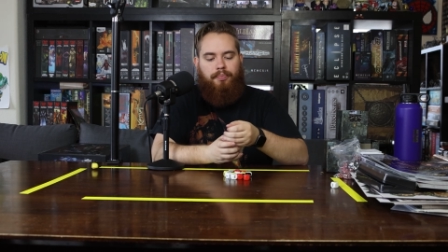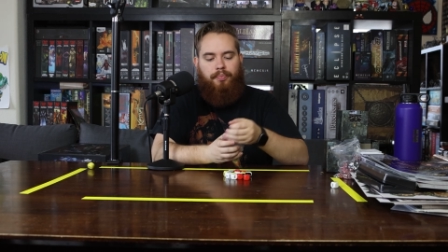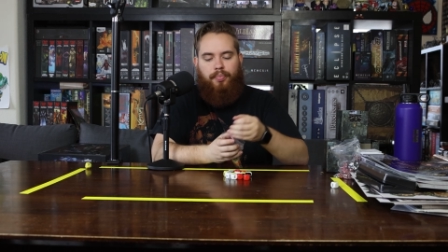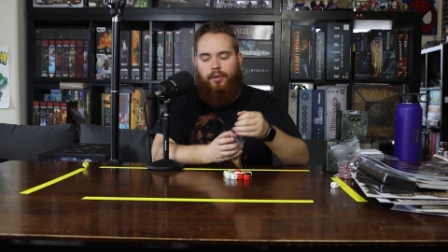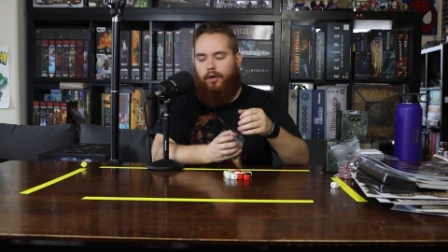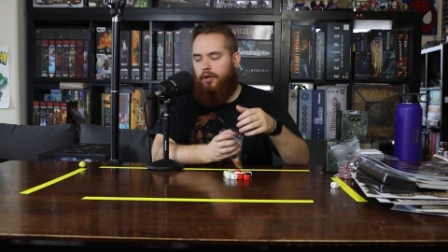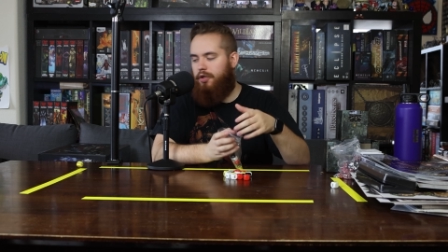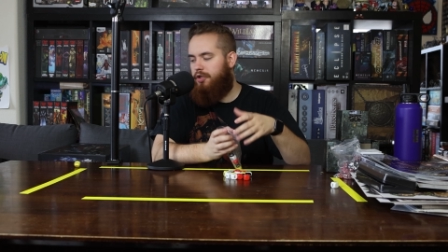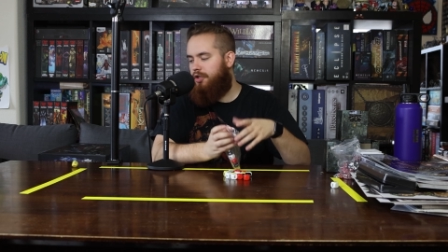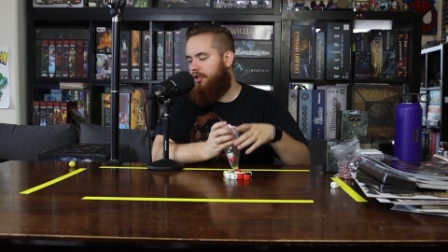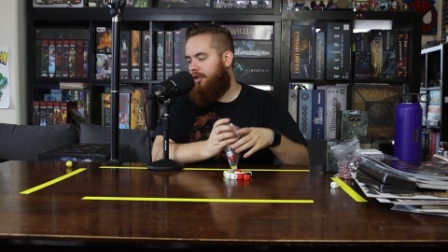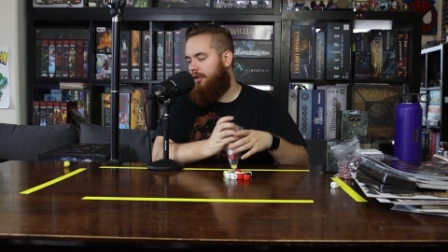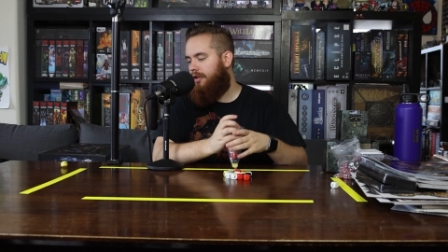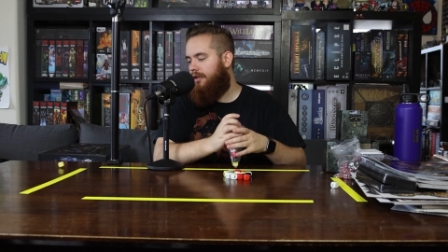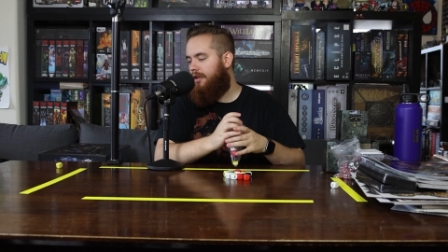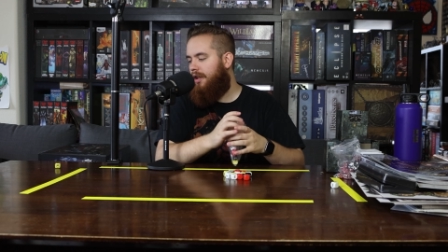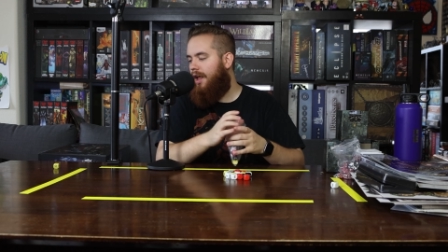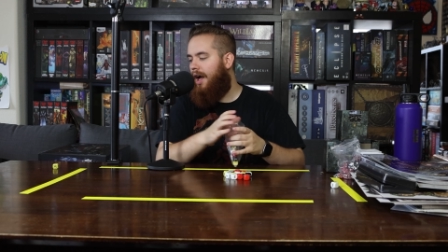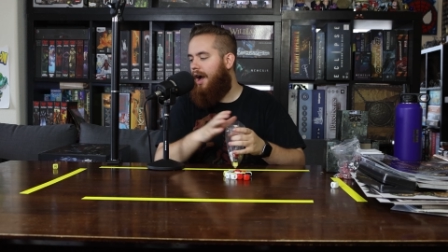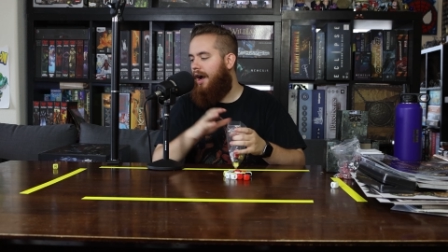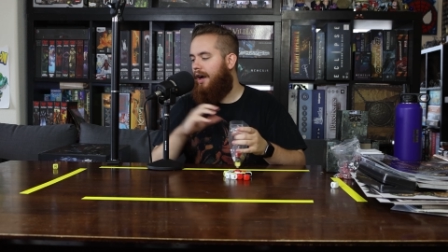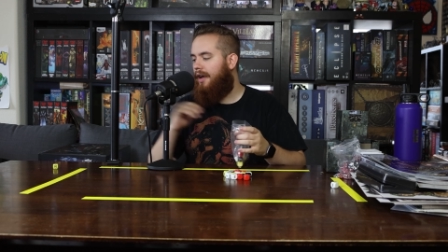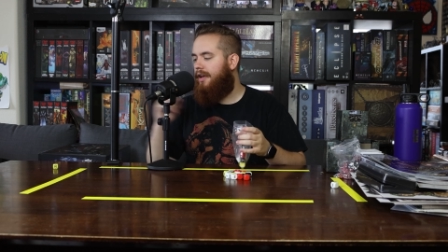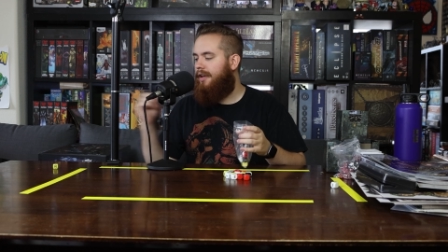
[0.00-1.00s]
push your
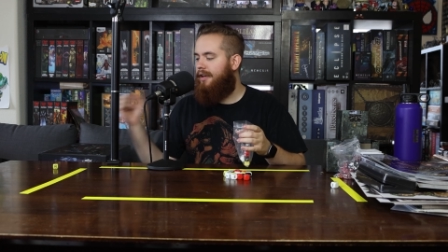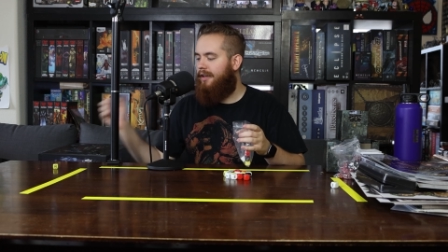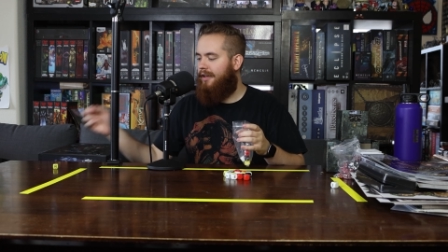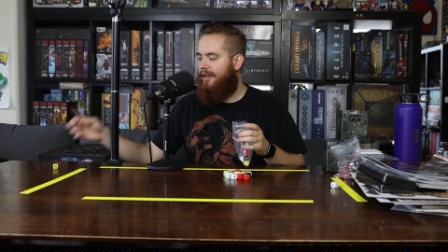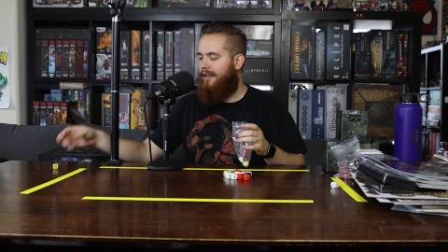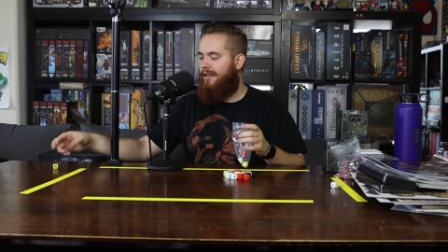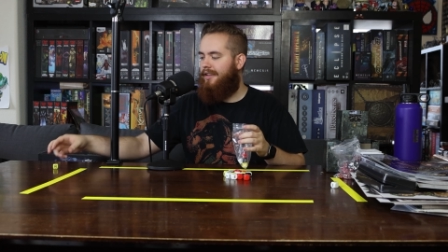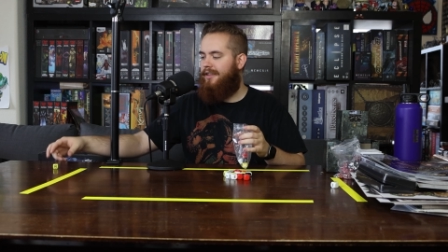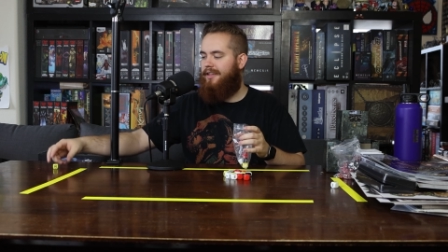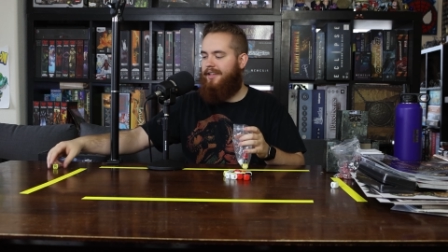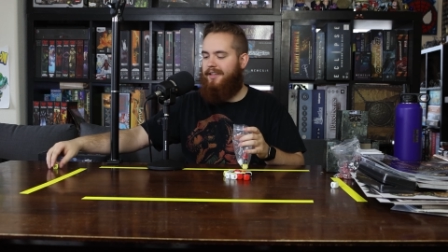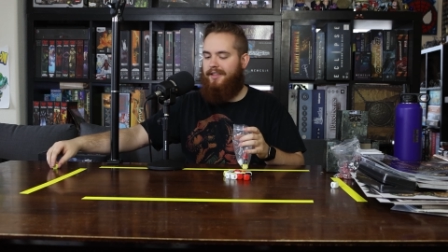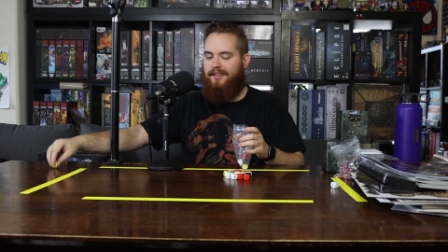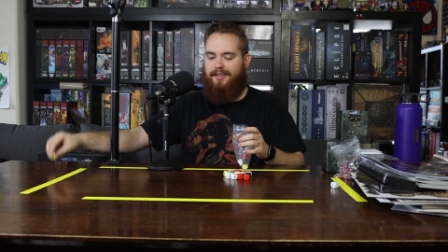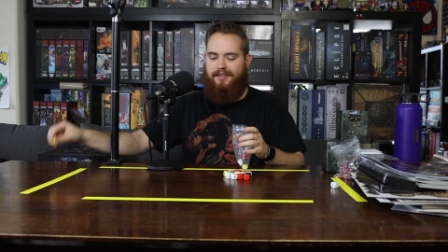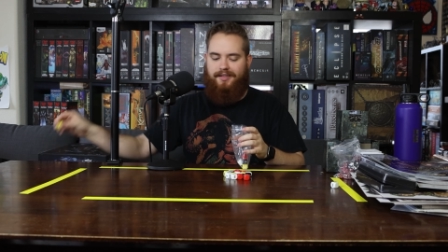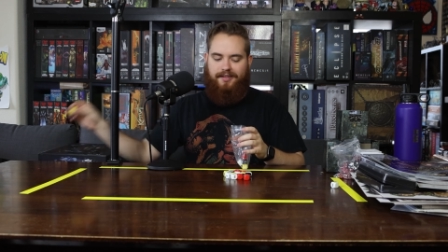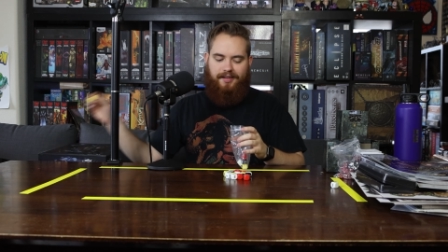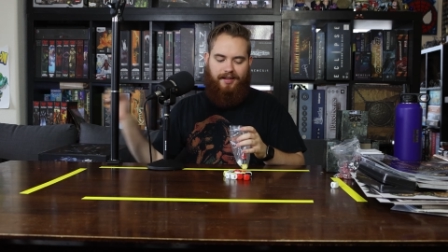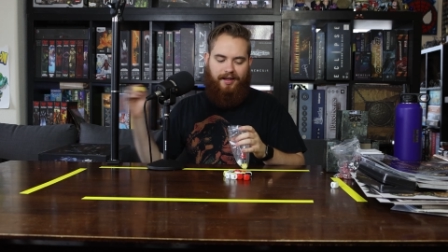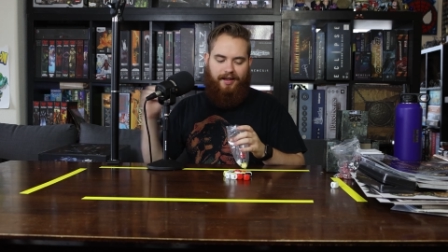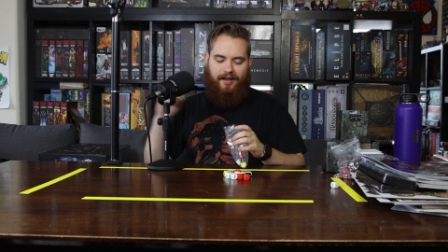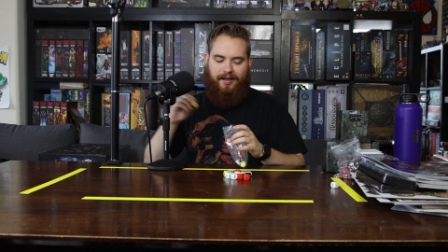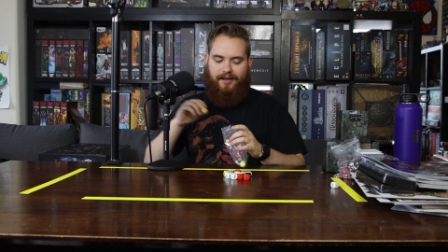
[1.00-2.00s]
luck in
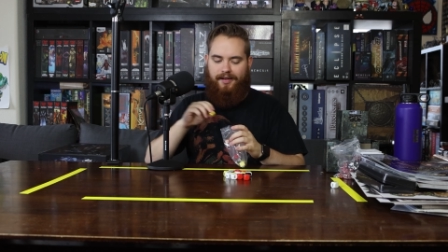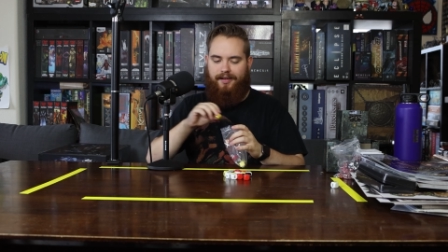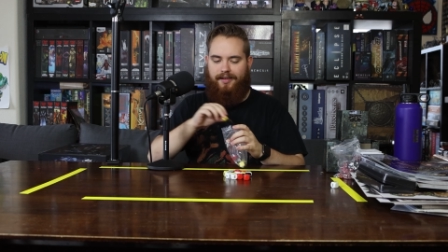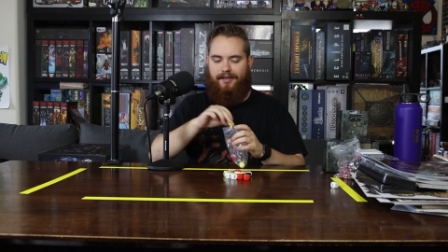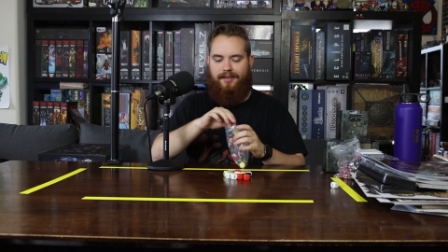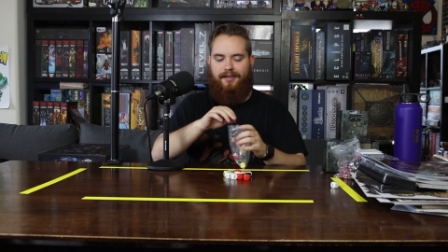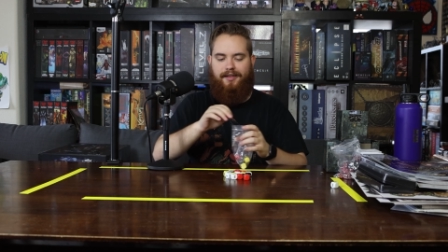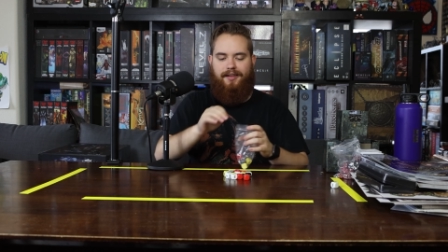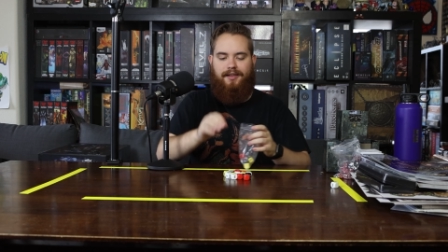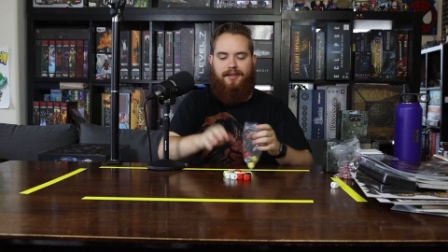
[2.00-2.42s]
these uh,